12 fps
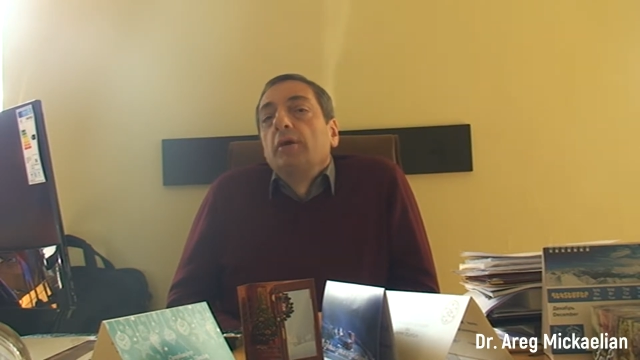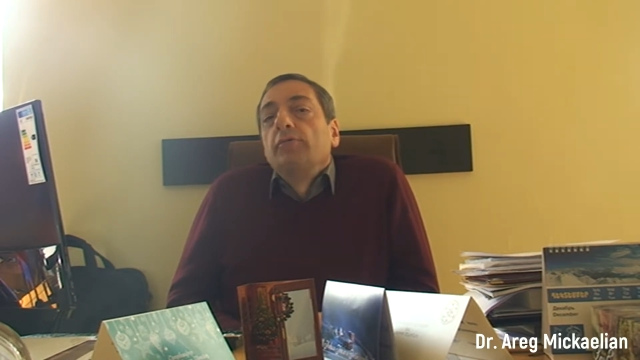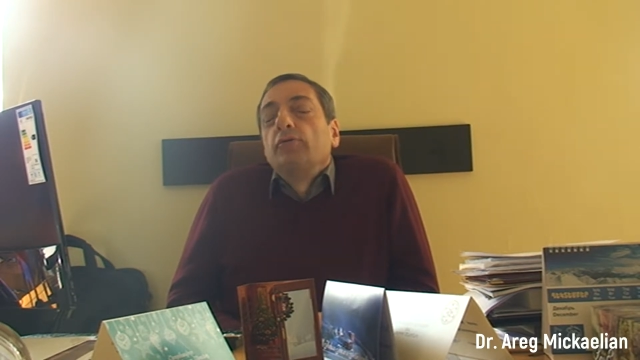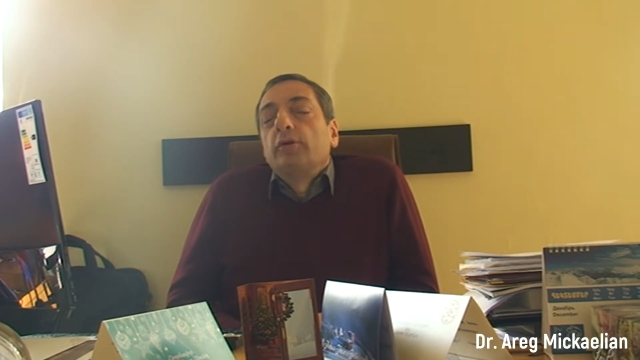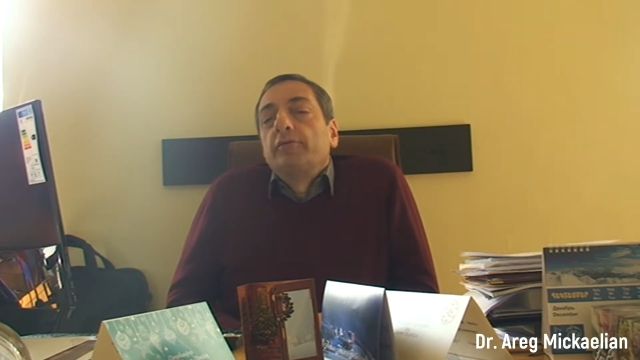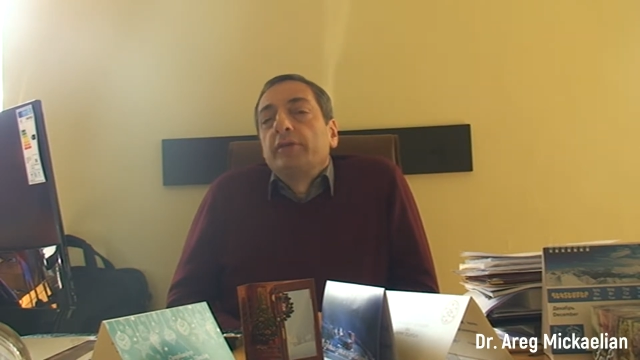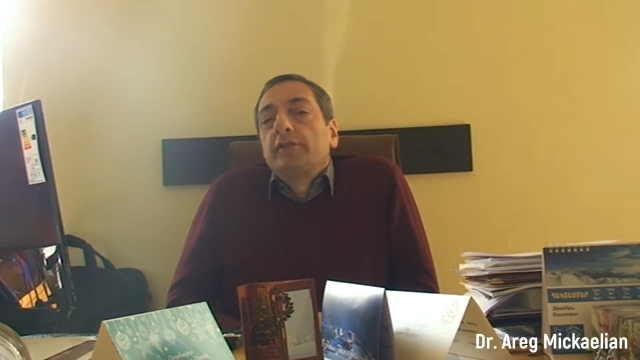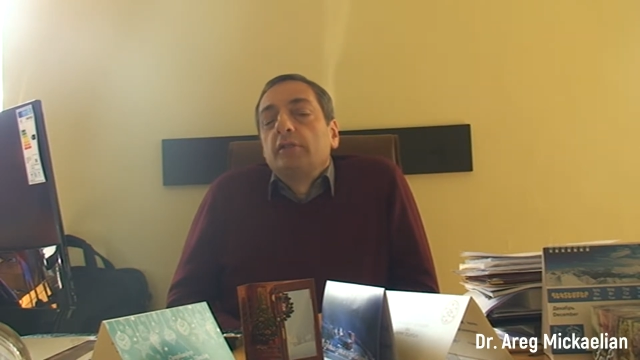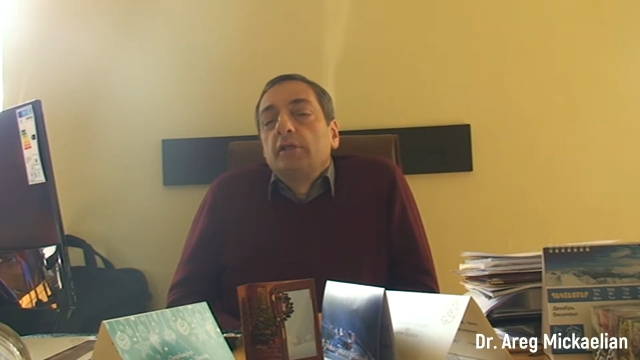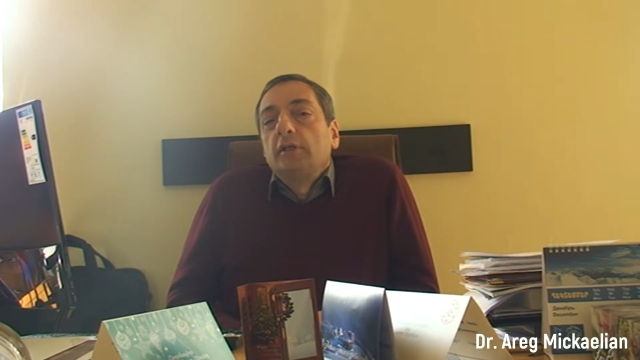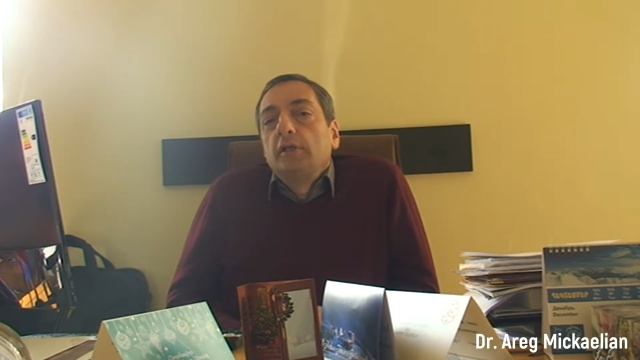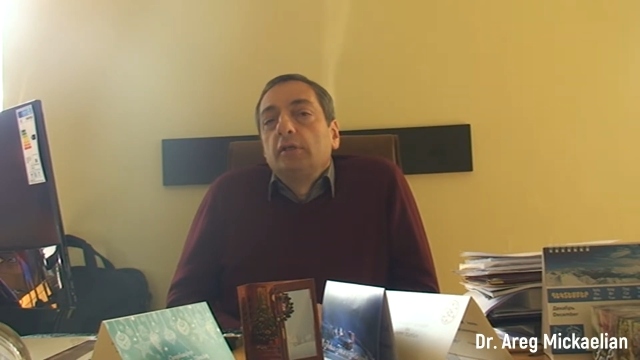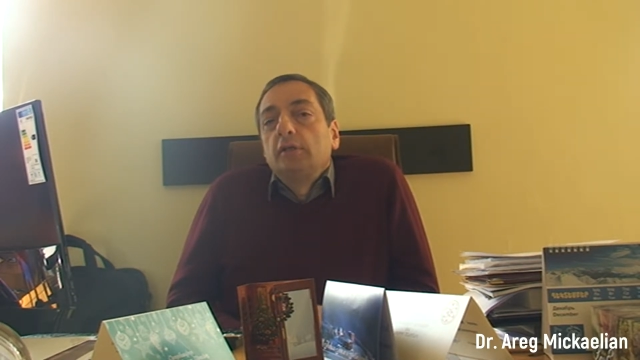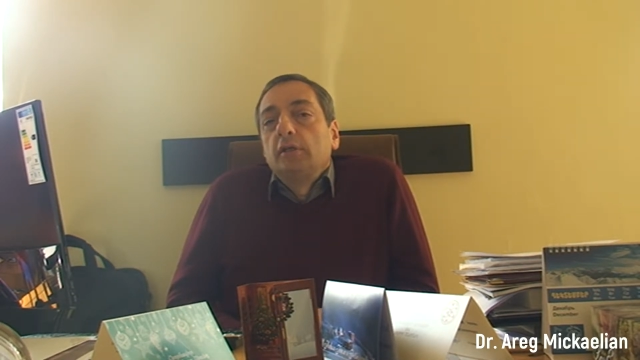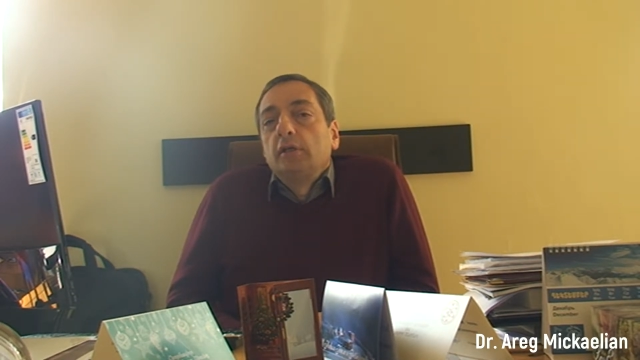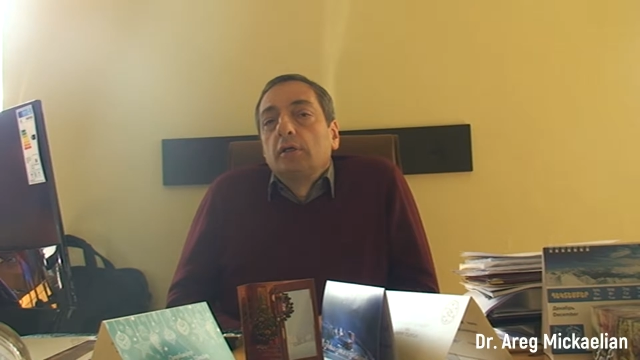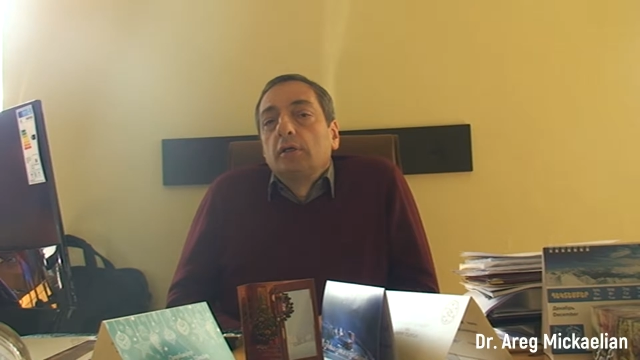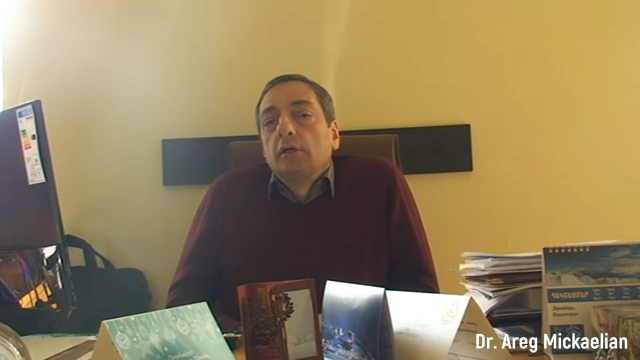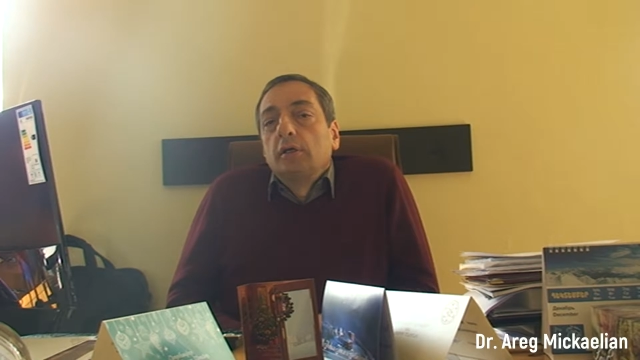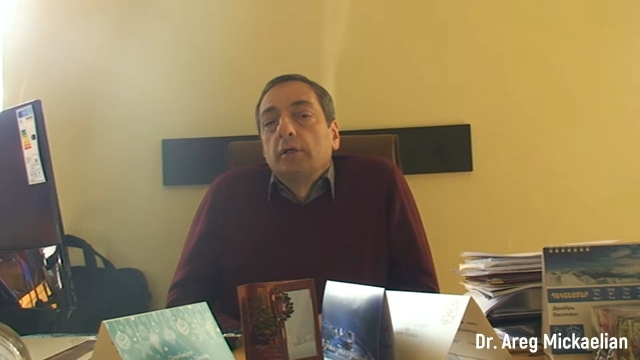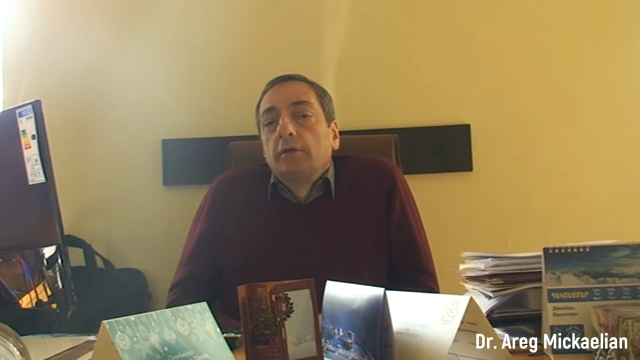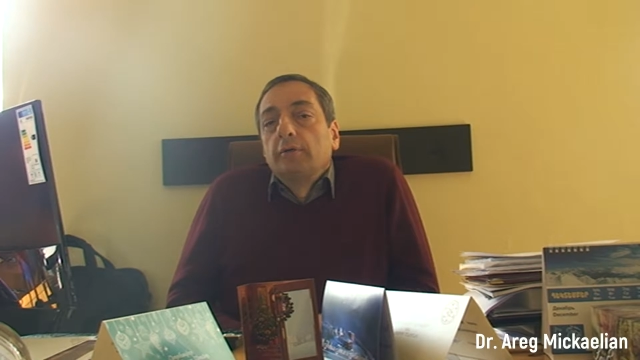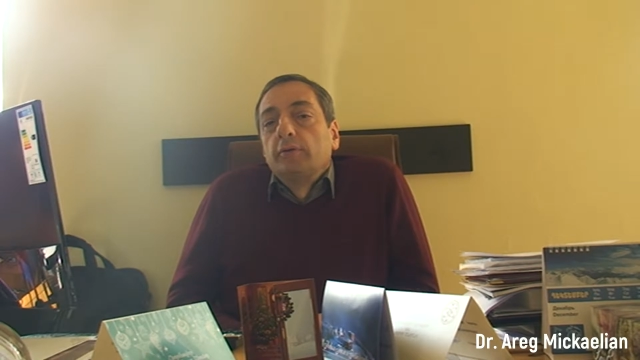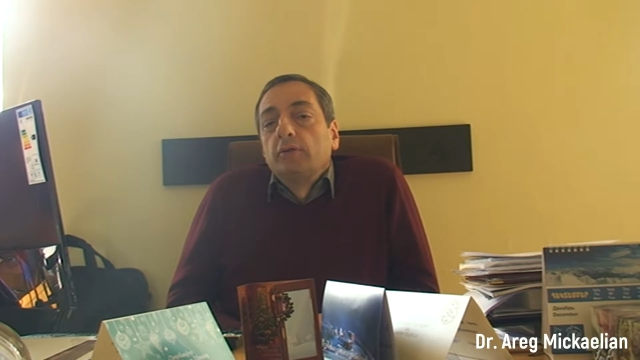for investigating
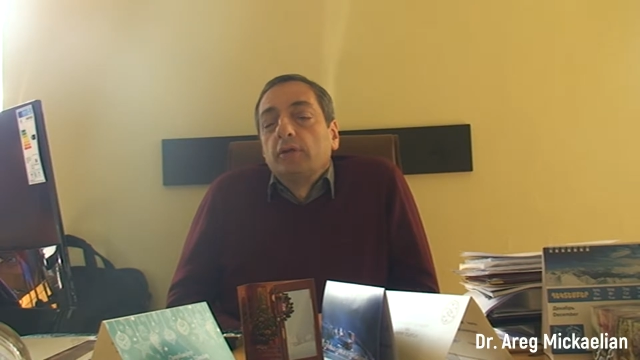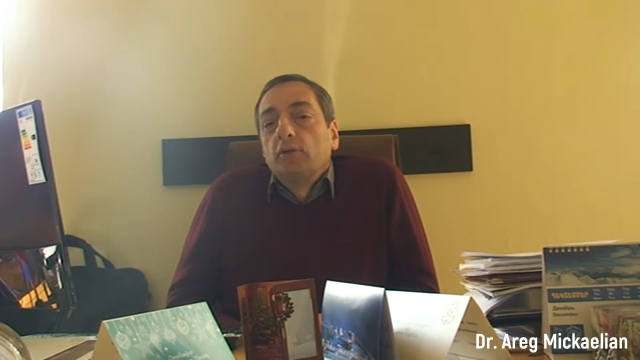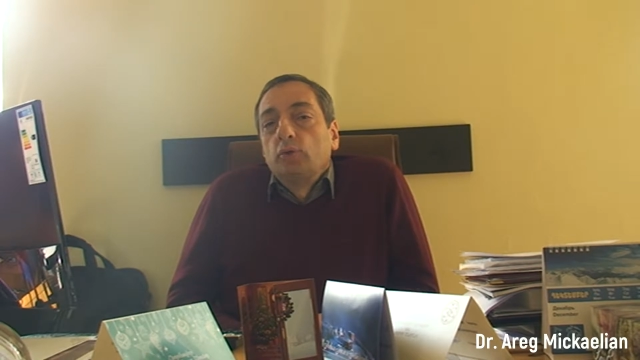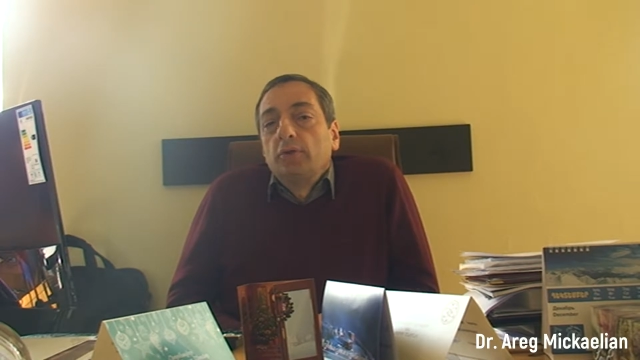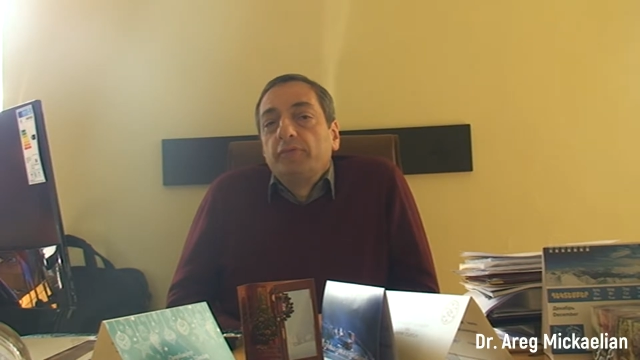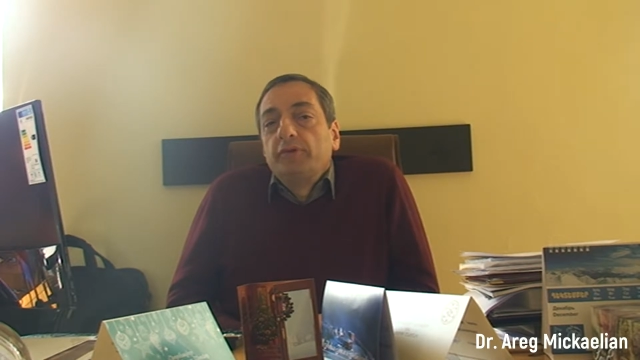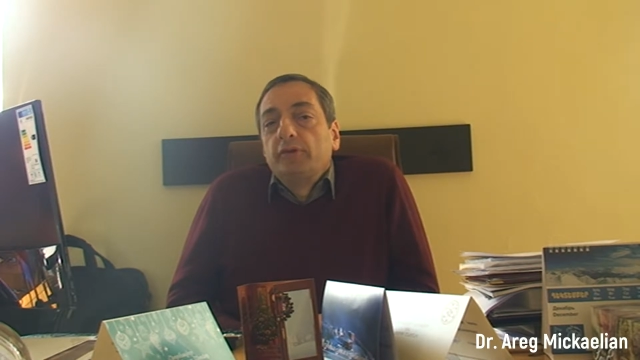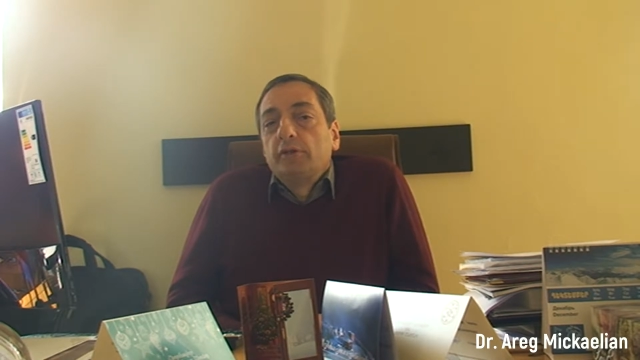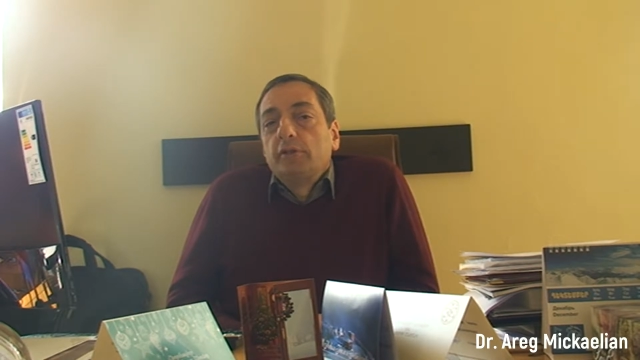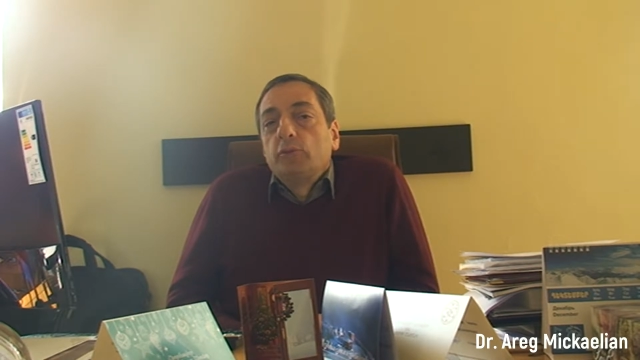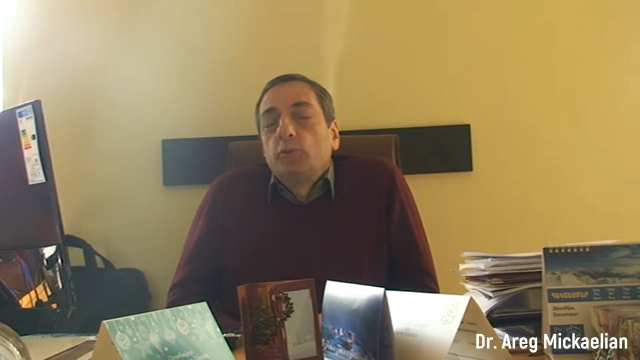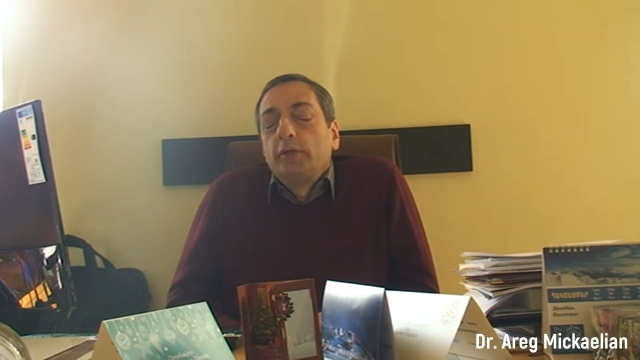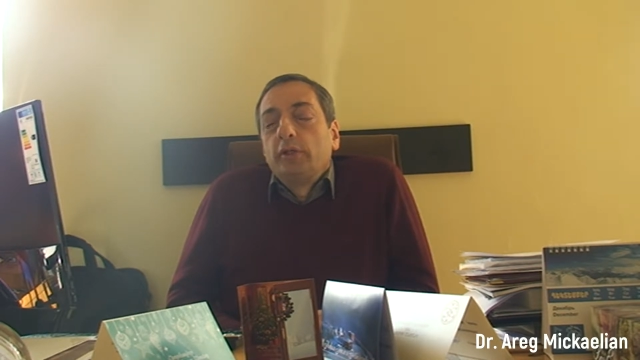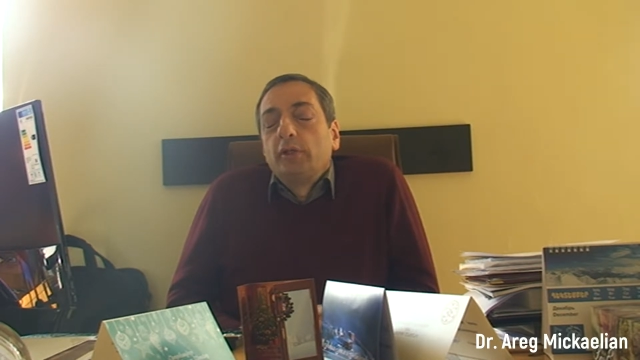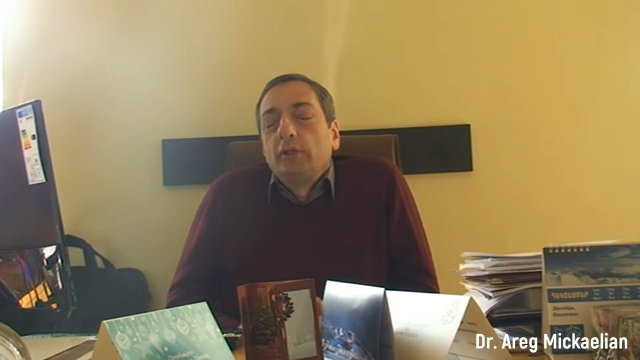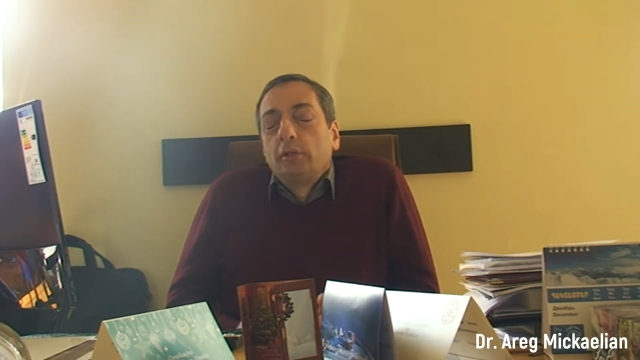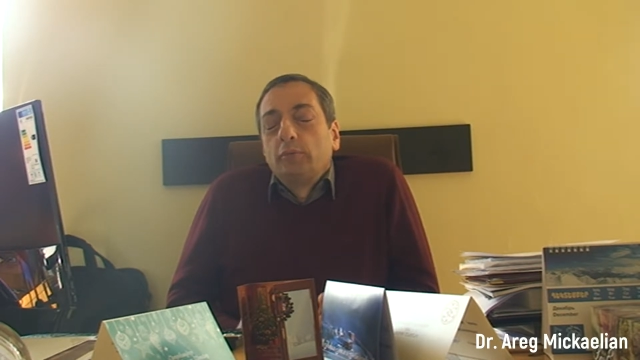the universe with